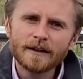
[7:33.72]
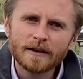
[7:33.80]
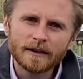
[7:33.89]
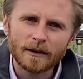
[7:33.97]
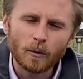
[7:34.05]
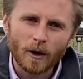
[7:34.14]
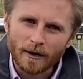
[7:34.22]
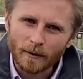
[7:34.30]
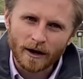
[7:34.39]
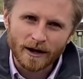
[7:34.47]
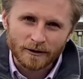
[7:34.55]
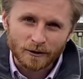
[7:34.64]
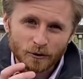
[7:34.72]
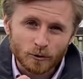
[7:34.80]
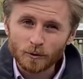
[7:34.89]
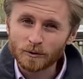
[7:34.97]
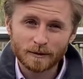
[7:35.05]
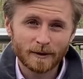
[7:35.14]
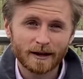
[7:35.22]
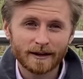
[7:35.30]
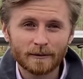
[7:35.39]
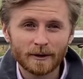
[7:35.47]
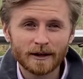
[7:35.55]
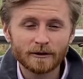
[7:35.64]
that white wines or normal
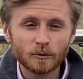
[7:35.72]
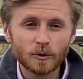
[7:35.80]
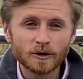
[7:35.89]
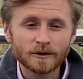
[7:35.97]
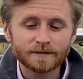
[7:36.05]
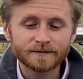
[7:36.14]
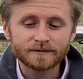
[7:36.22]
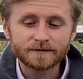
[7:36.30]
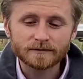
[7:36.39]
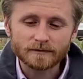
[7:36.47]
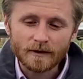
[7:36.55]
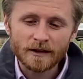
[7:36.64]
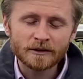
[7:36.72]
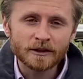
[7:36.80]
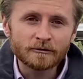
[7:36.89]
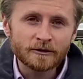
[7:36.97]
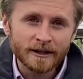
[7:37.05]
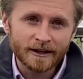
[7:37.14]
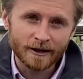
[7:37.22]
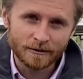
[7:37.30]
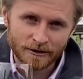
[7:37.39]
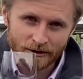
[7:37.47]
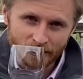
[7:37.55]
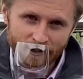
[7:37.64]
sparkling wines wouldn't. So I really hope you
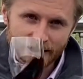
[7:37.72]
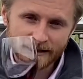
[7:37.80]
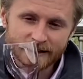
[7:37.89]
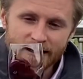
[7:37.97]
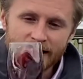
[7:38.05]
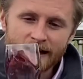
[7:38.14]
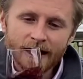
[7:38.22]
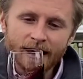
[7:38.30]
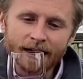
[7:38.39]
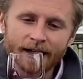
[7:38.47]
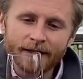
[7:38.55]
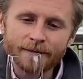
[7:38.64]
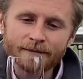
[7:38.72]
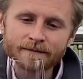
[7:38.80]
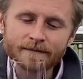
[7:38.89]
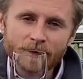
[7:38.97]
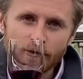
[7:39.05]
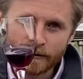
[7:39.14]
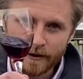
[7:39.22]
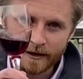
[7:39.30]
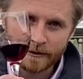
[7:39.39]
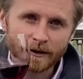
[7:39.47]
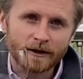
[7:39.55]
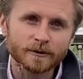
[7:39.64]
enjoy it. Cuvee
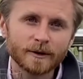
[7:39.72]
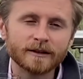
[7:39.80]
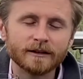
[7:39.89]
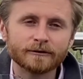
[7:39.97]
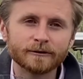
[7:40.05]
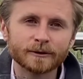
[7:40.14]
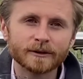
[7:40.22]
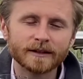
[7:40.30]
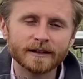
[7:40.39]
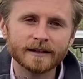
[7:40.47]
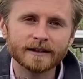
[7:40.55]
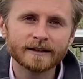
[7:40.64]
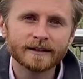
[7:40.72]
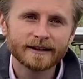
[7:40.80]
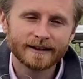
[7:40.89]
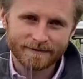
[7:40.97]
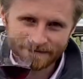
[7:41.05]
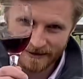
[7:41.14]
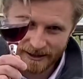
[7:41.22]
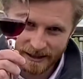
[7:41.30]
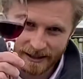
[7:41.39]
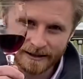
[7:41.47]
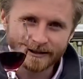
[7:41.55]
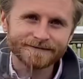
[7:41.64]
Noir 2014.
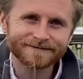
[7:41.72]
Cheers.